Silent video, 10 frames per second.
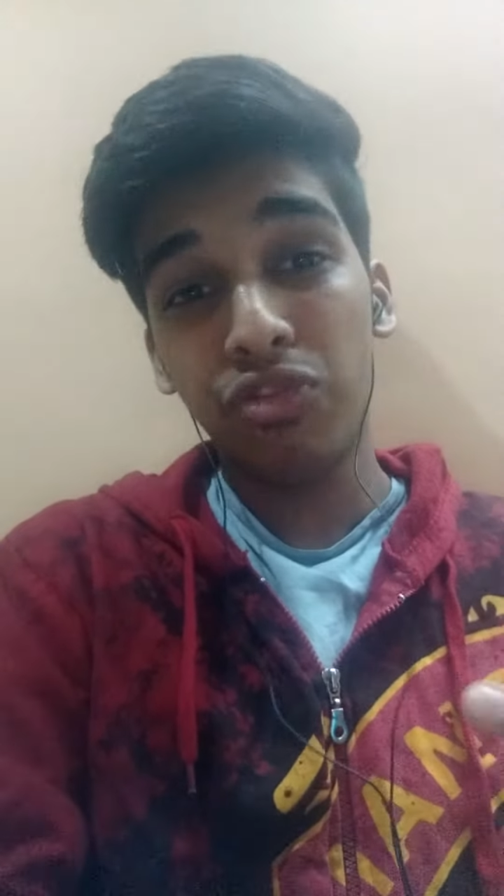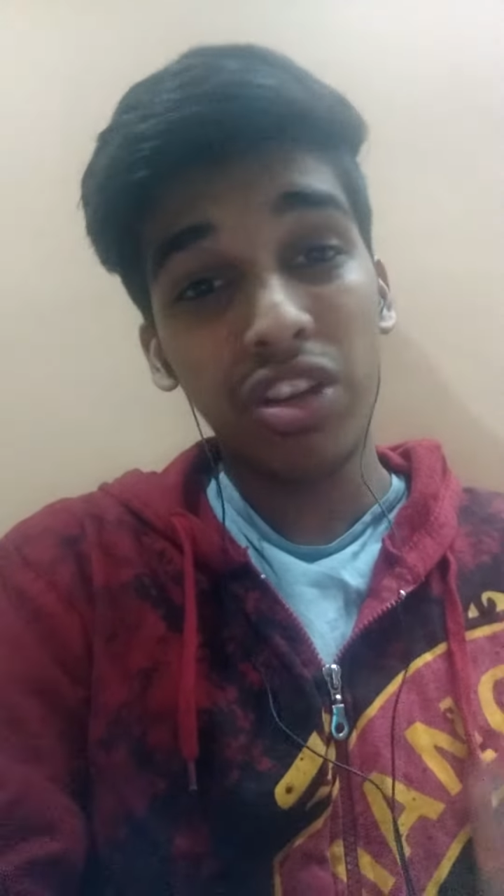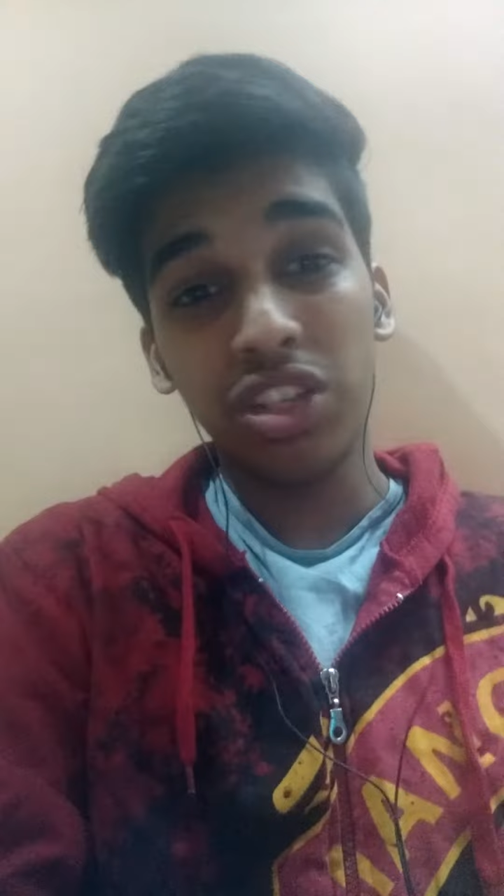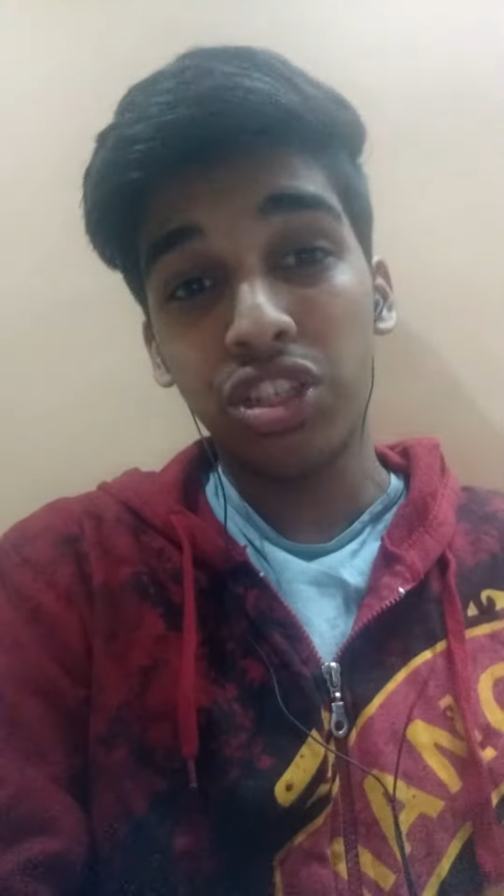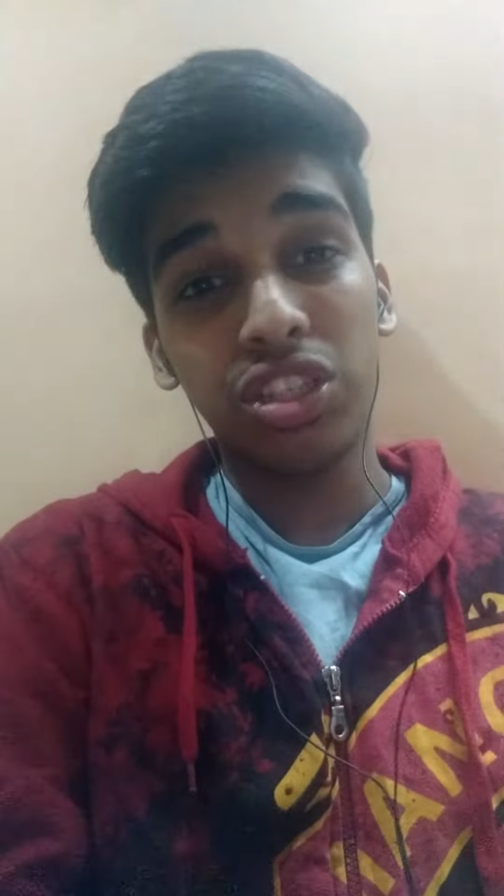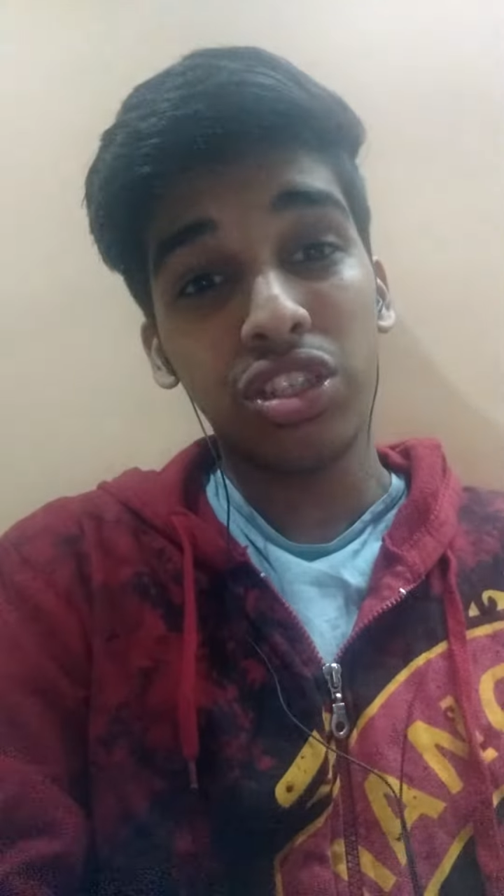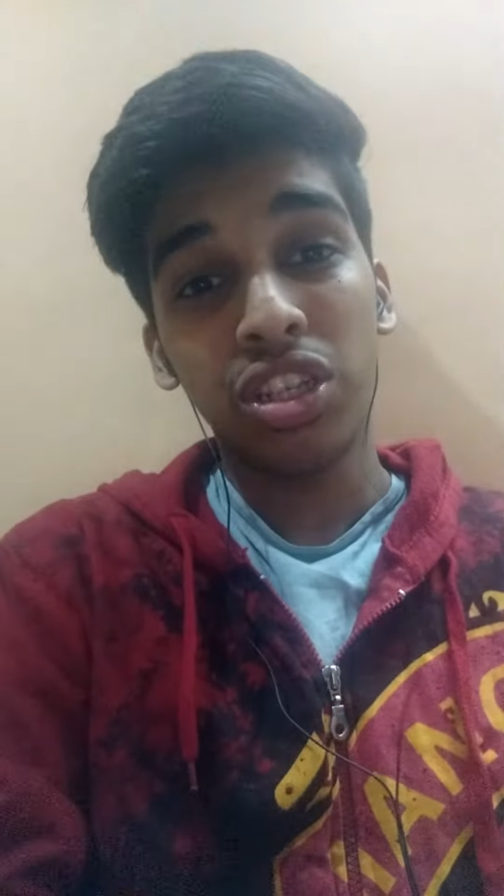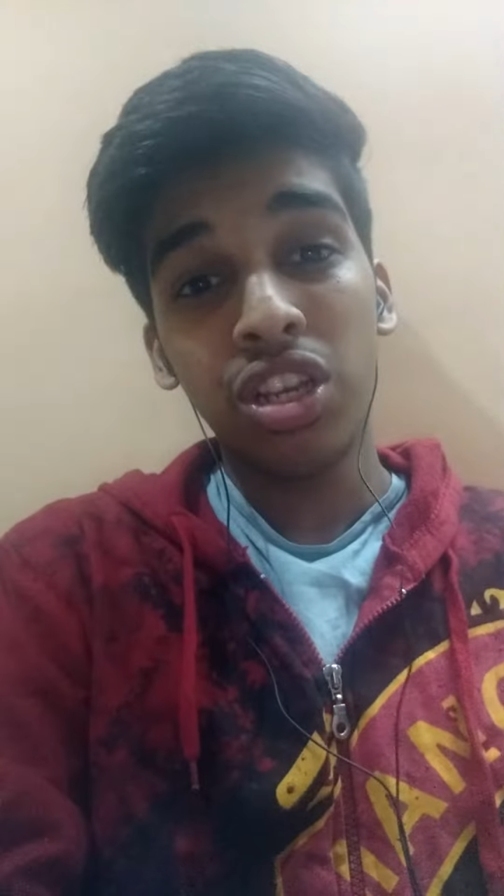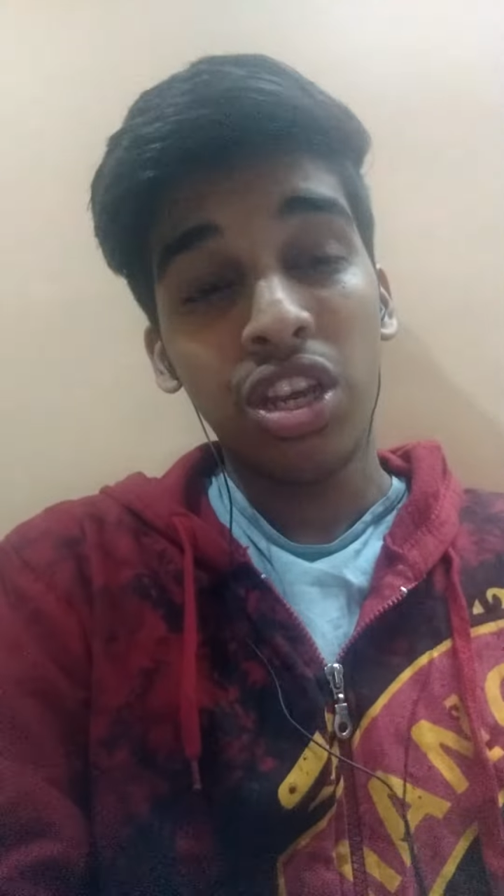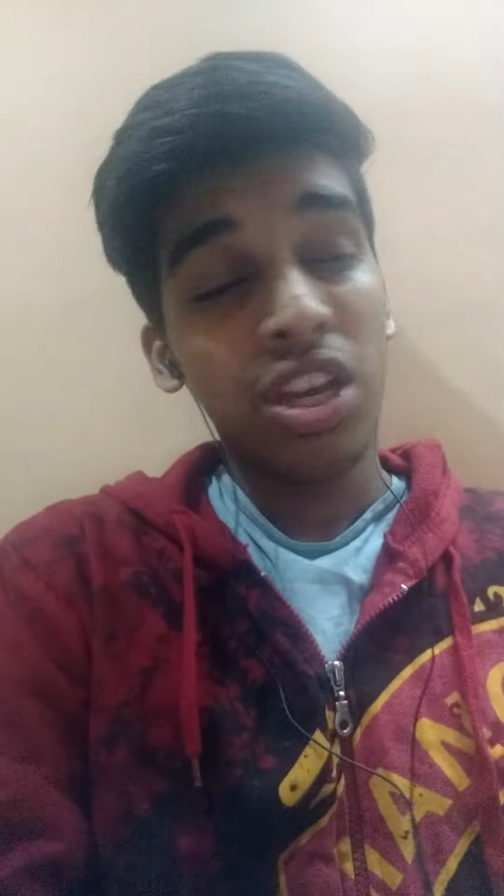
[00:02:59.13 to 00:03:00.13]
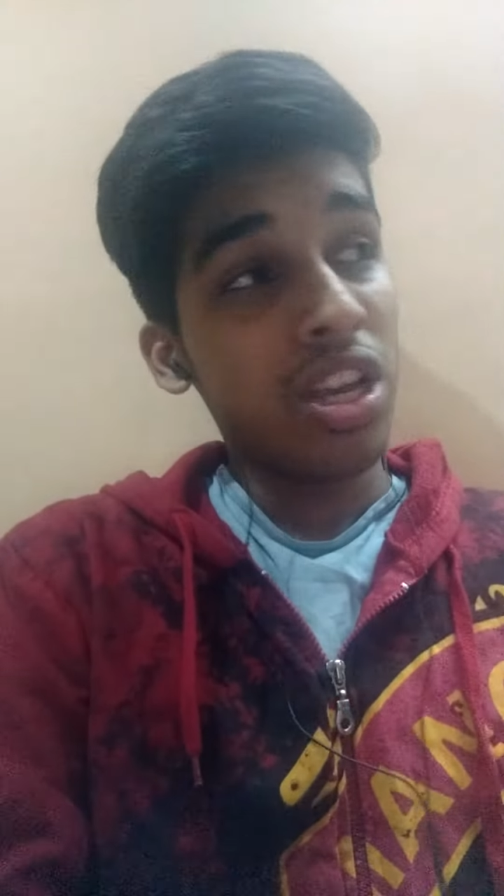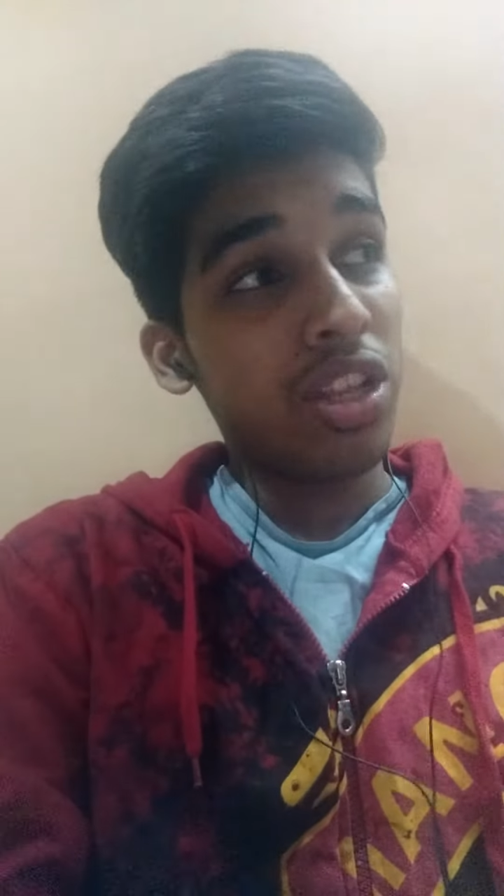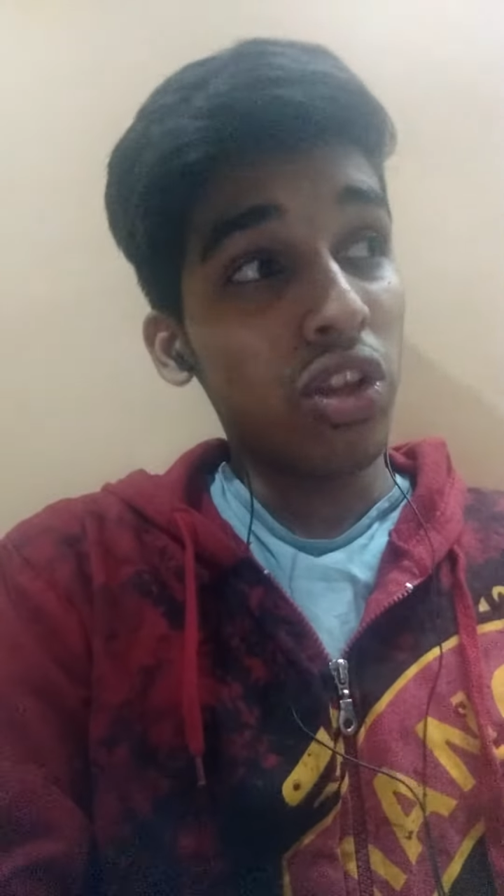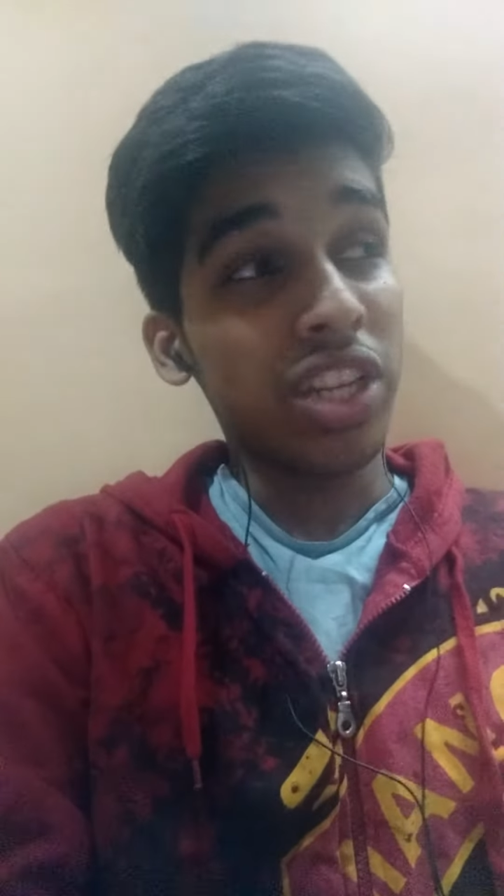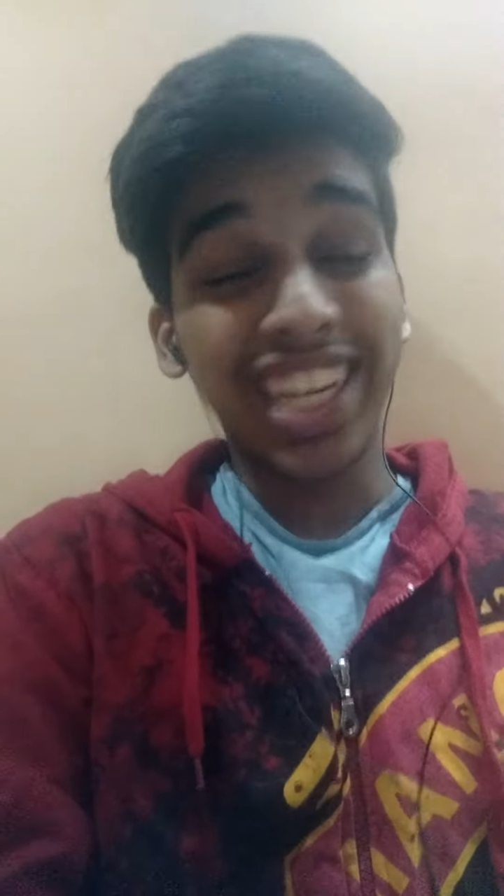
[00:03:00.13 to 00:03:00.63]
we are just
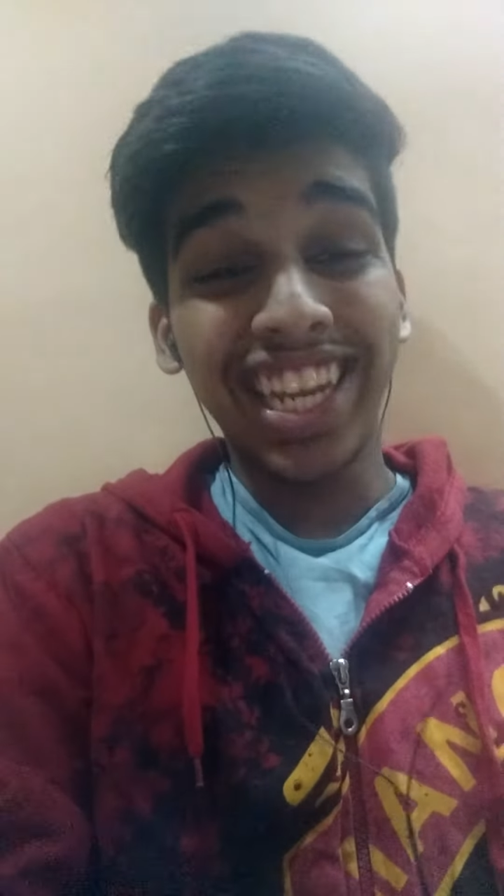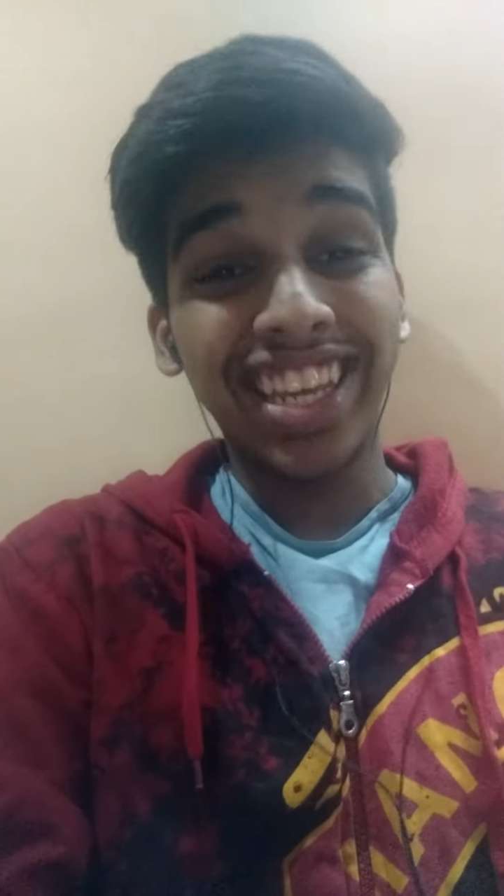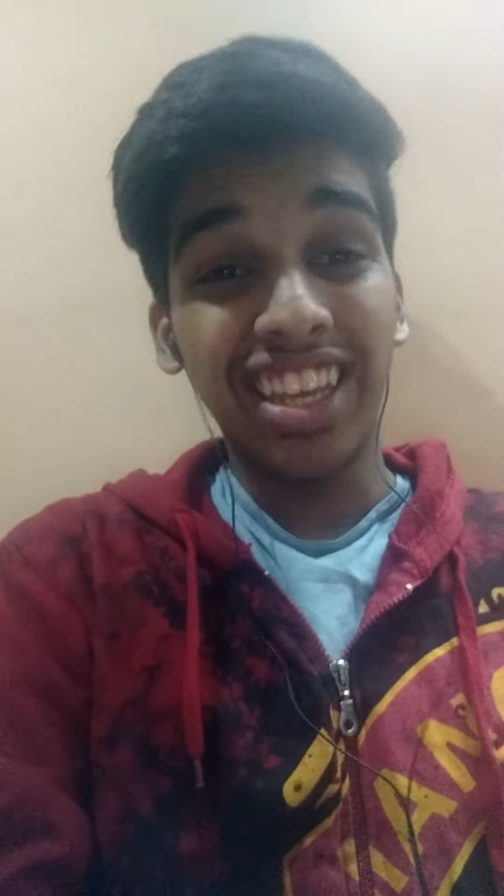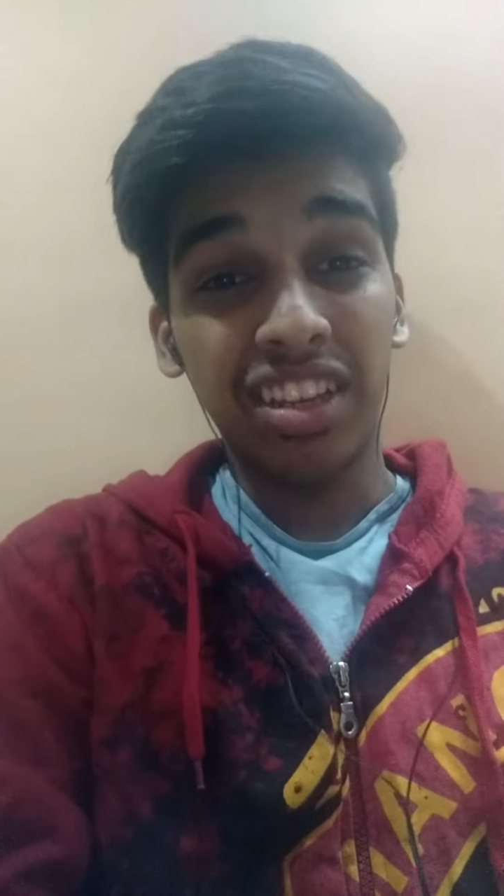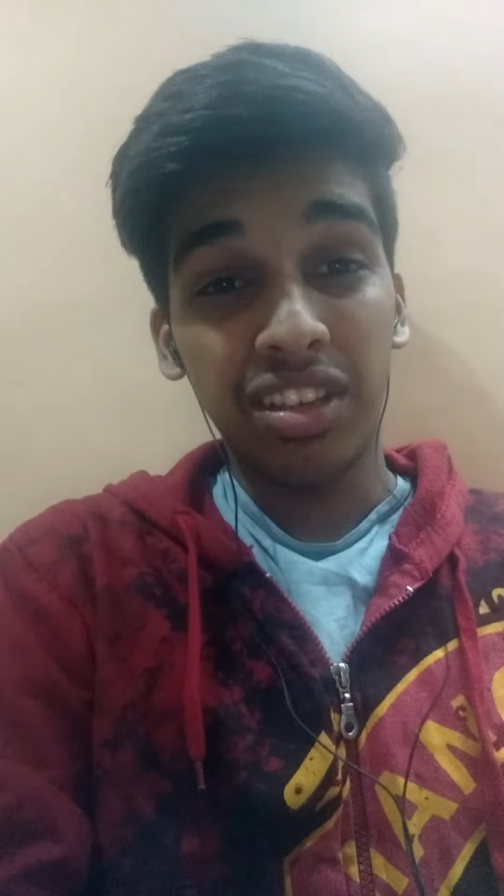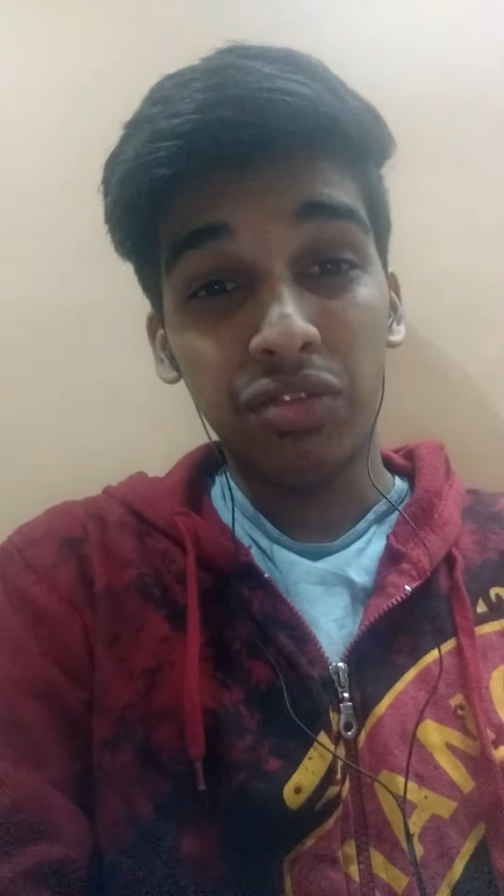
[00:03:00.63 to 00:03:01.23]
not clicking